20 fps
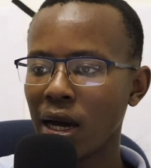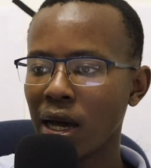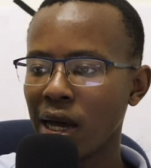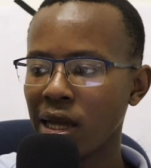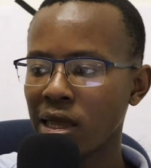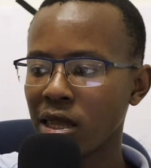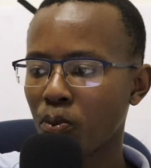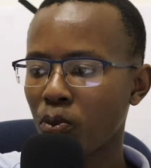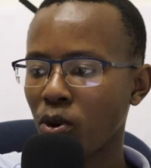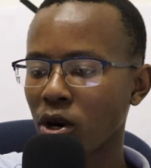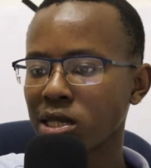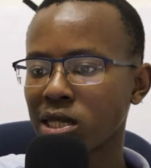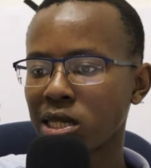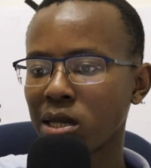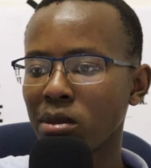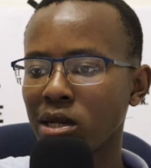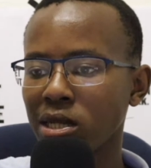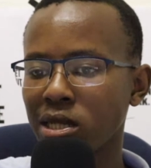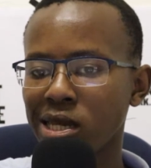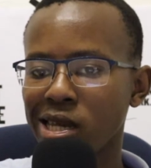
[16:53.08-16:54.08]
in the
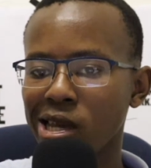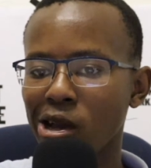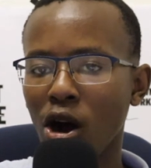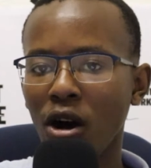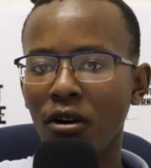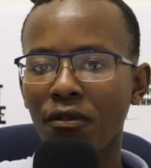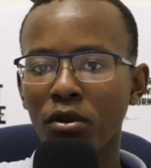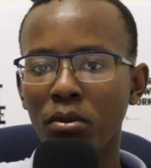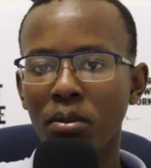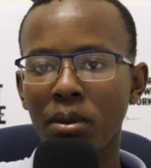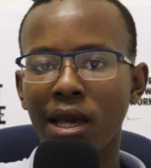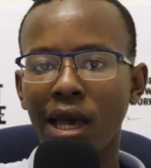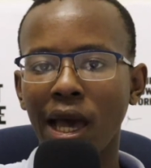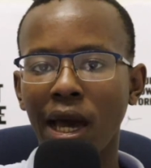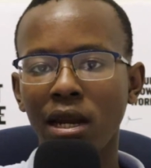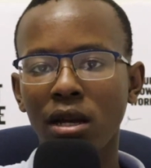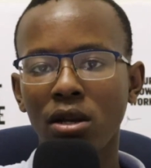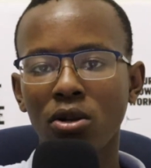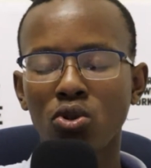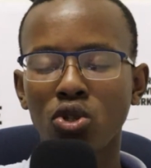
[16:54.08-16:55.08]
proximity of your
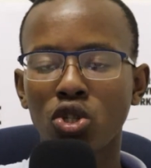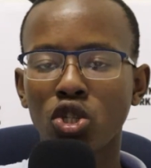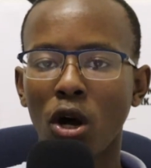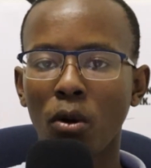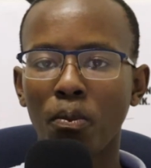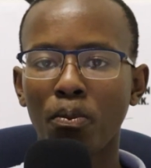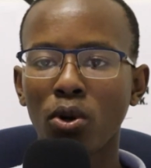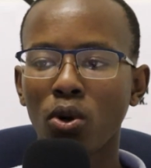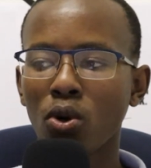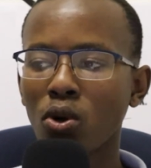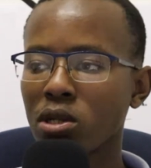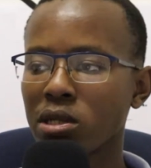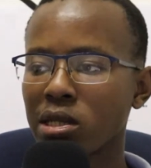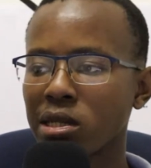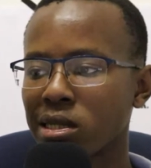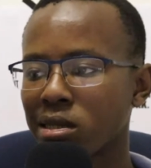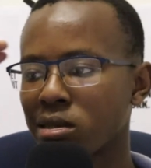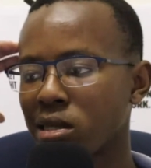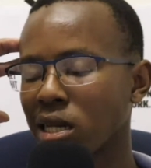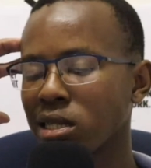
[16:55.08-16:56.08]
mechanical shop, because
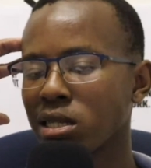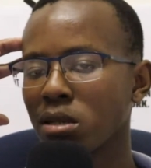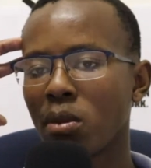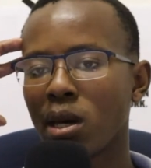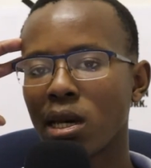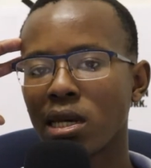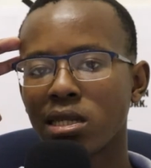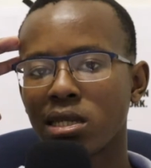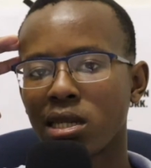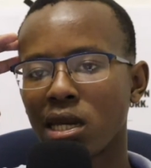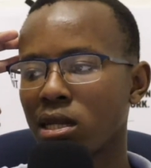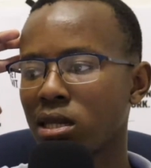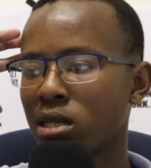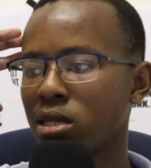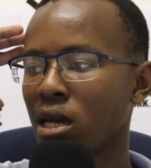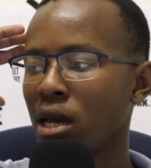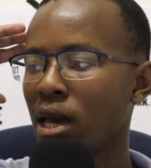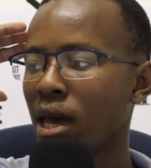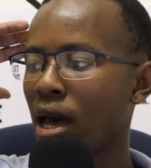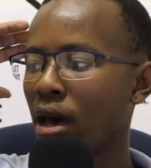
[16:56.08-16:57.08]
it doesn't make
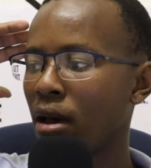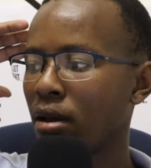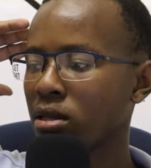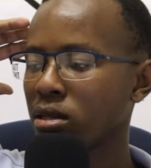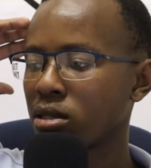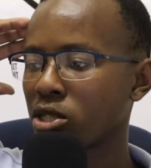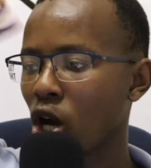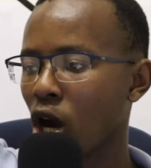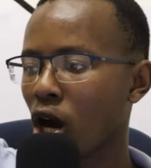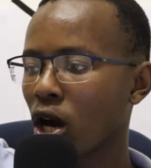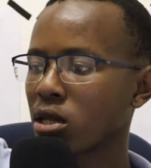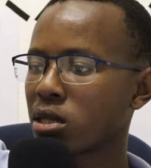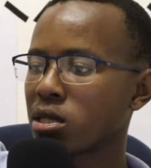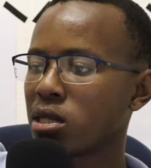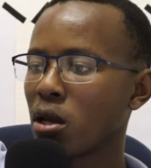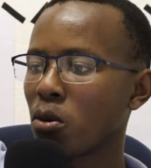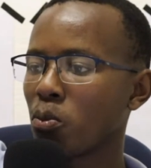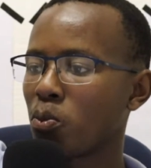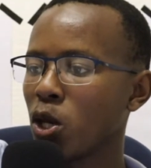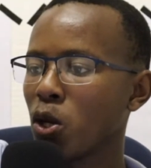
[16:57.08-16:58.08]
sense
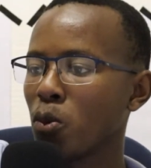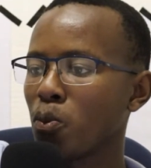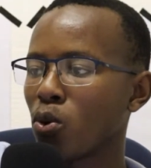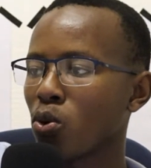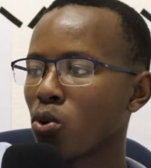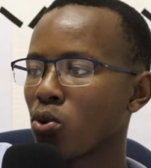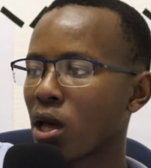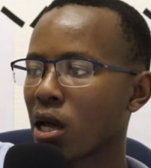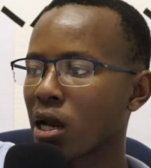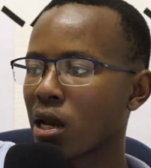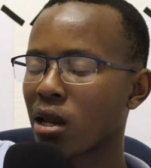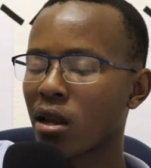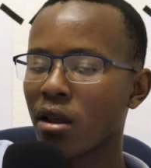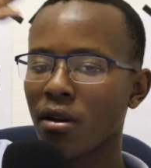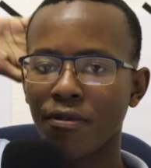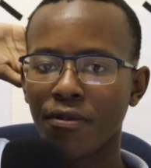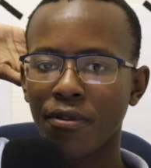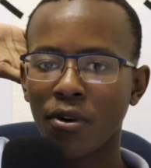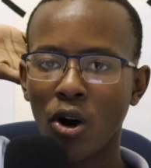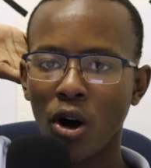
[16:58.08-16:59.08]
targeting people that
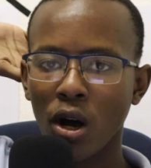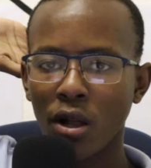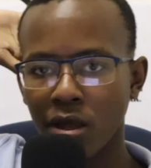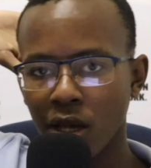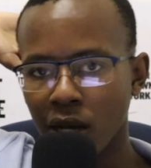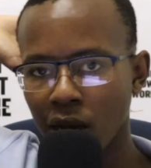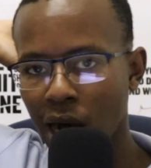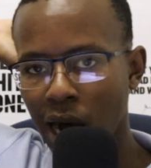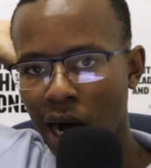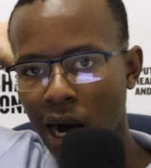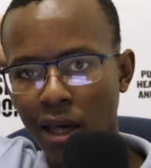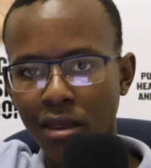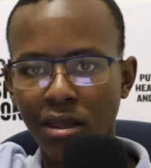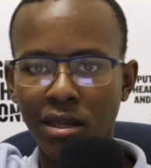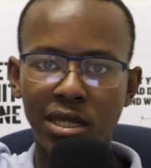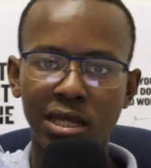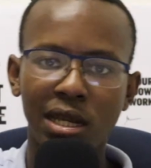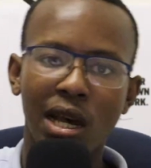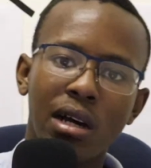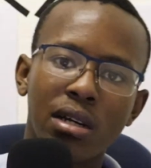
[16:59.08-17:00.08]
live on the other
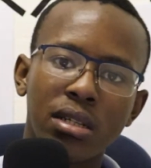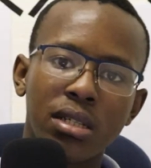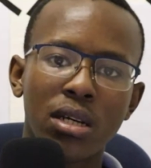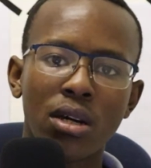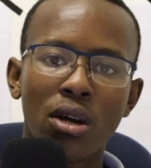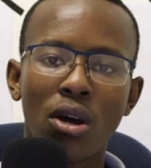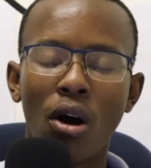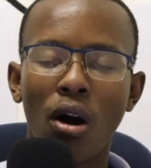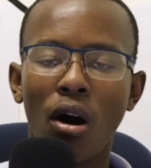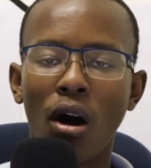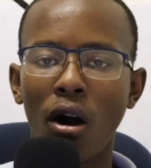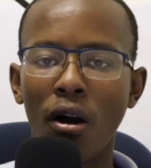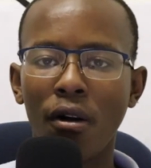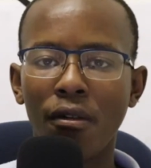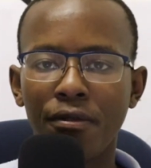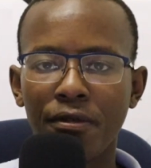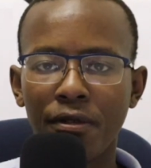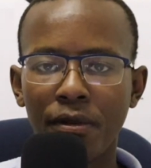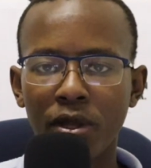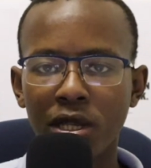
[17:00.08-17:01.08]
side
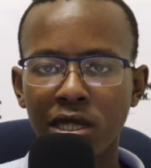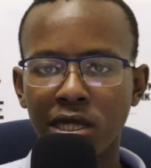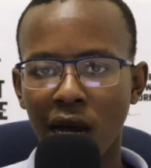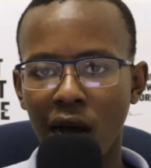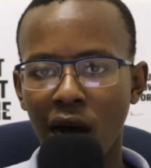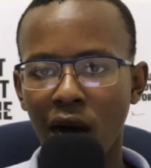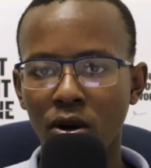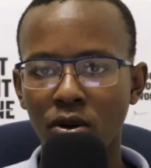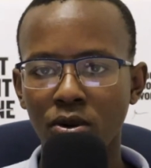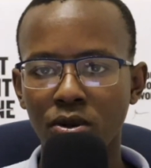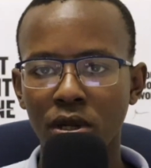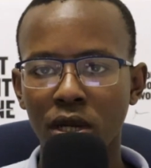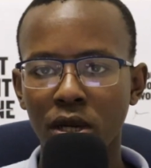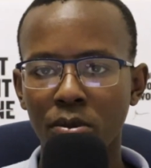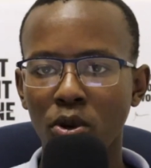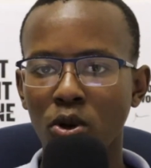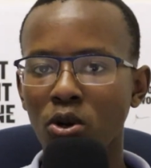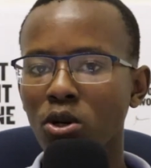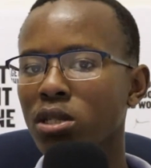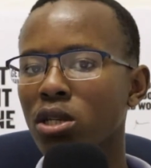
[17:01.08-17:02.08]
of town,
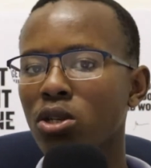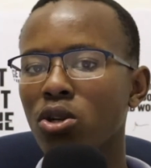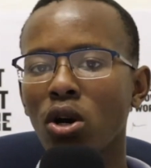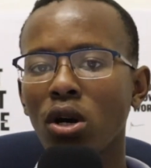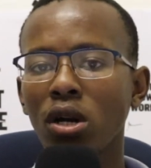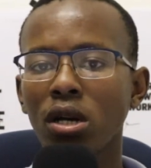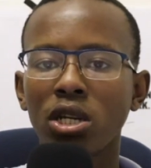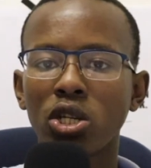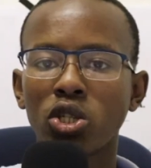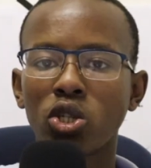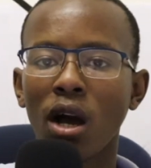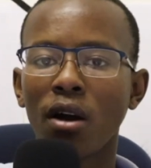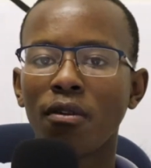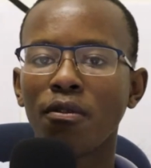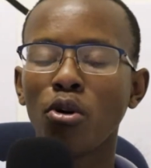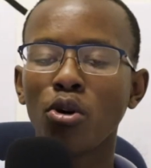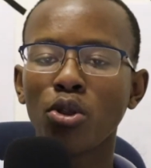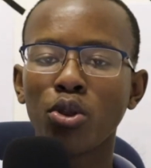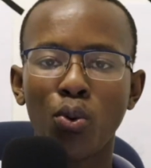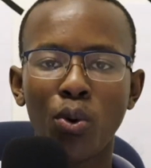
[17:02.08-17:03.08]
because they're not going to drive
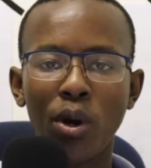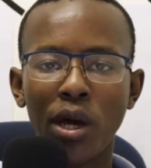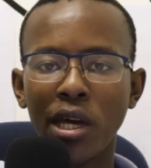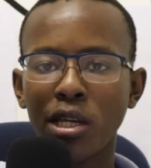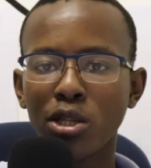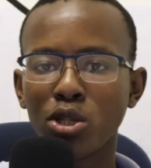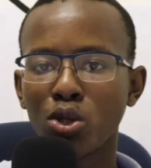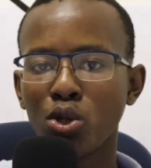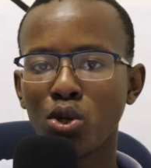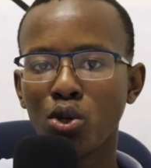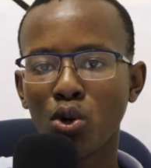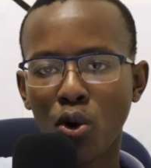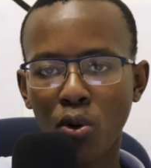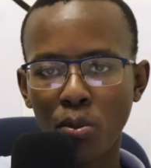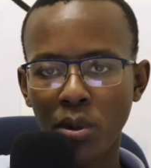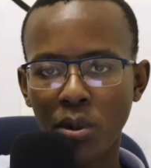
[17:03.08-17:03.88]
all the way to your